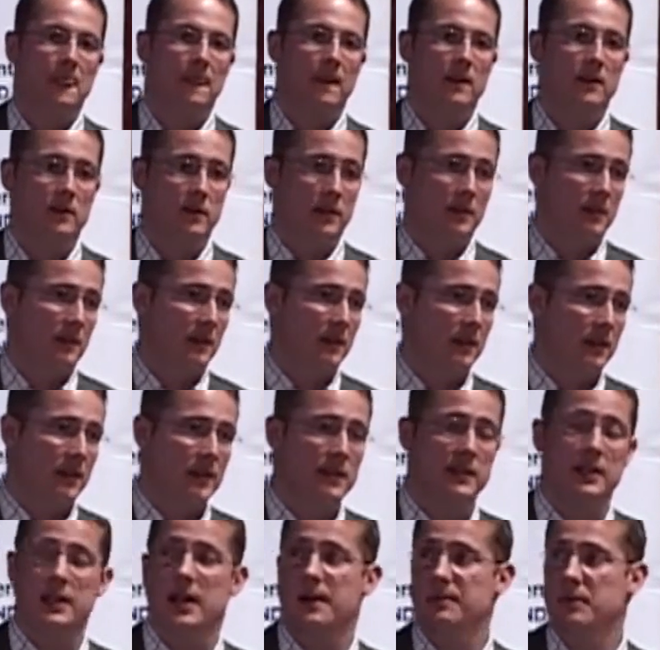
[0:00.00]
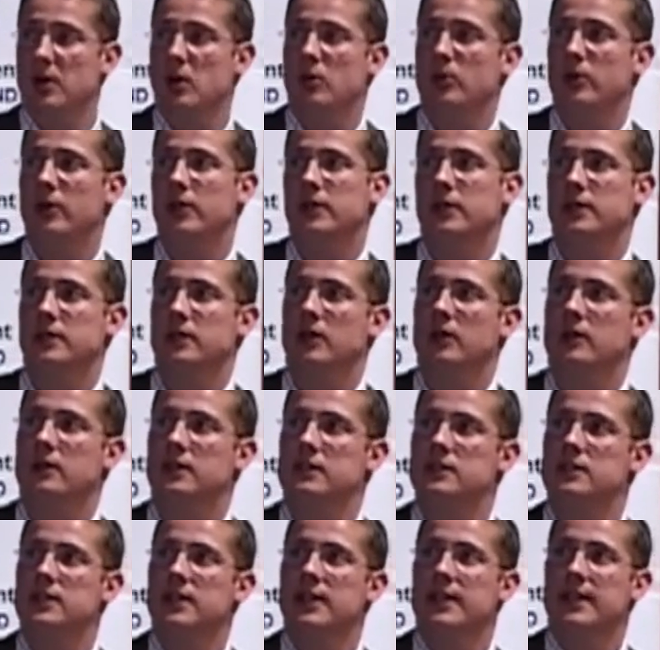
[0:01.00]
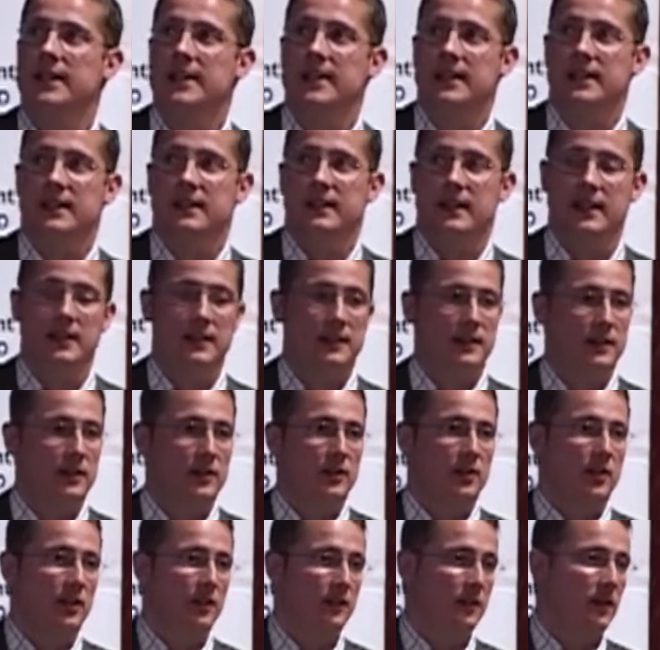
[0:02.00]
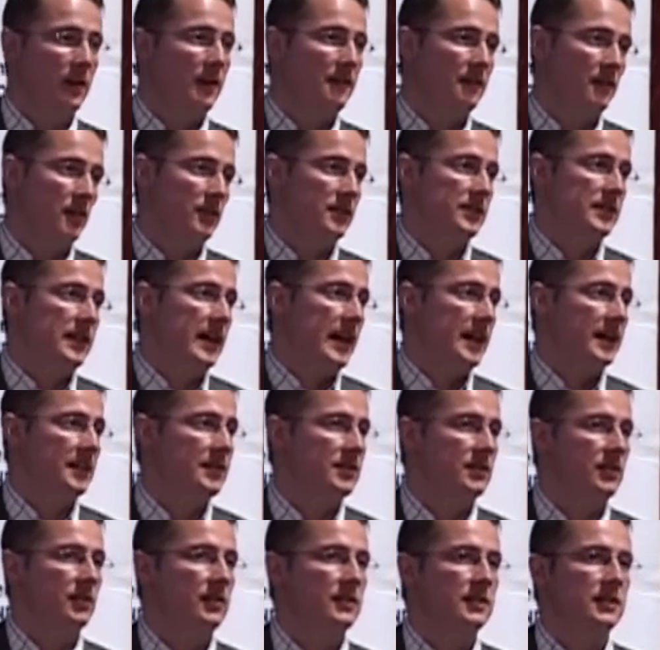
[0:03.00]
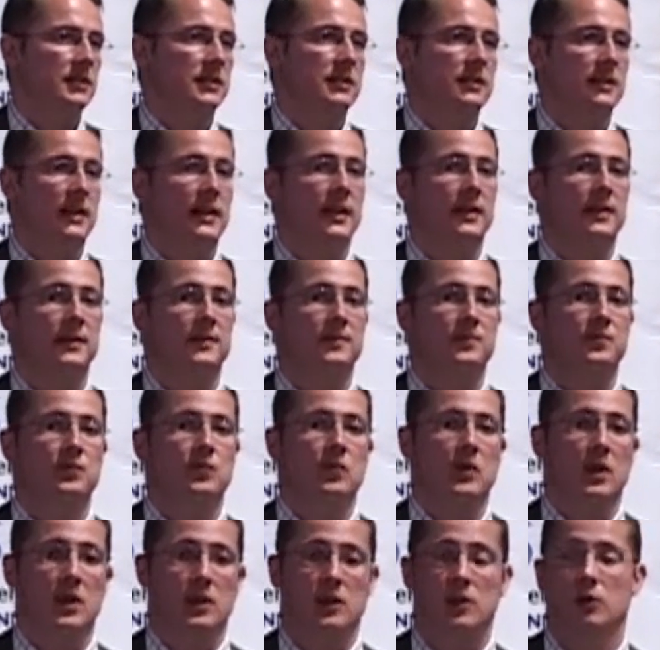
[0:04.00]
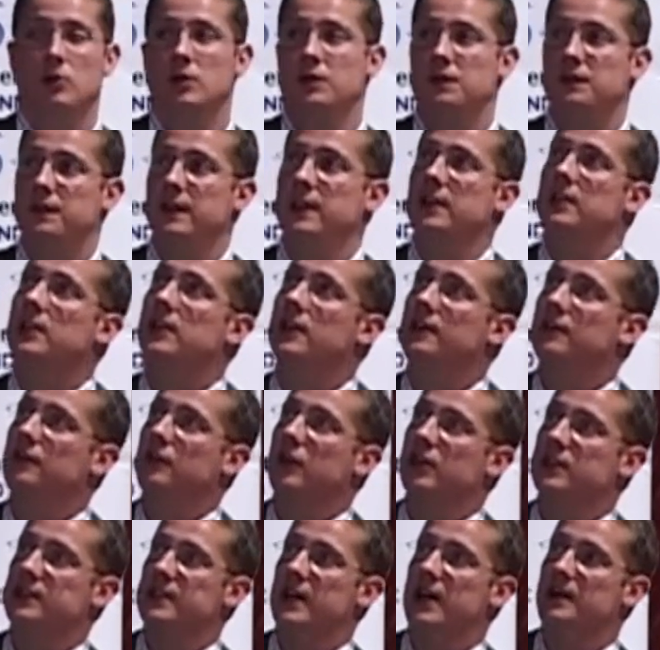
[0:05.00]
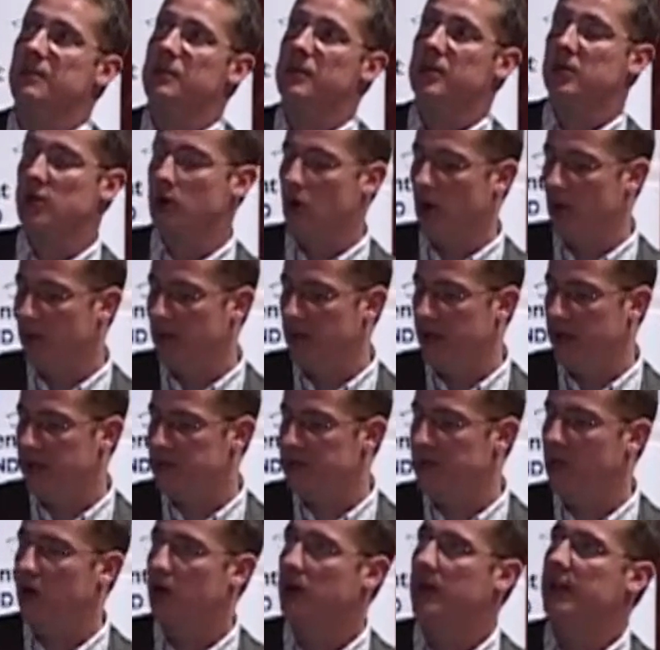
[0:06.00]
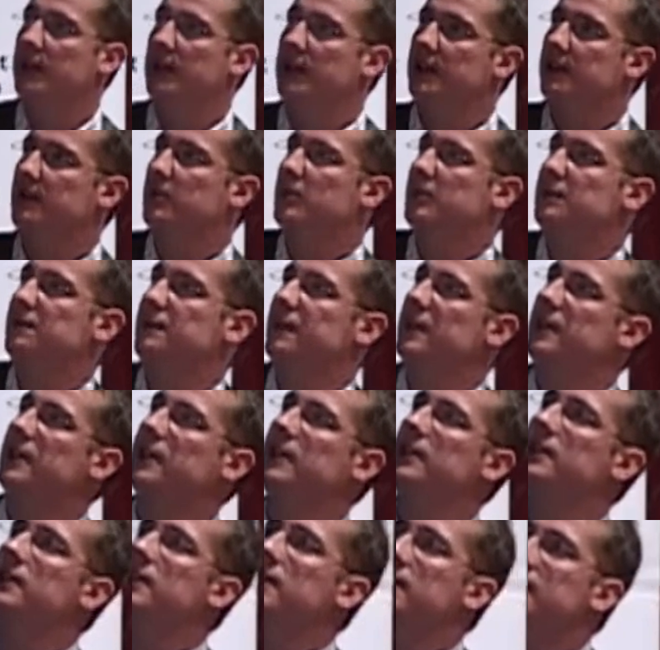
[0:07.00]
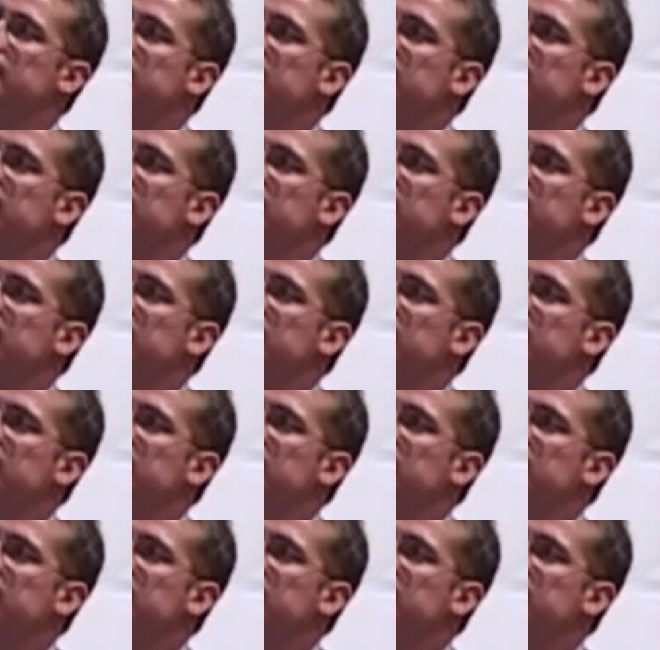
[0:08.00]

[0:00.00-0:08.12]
So one of the things that I'm now working on is that if you have those data sources, then you would feed, for example, a complex model, and it would fit in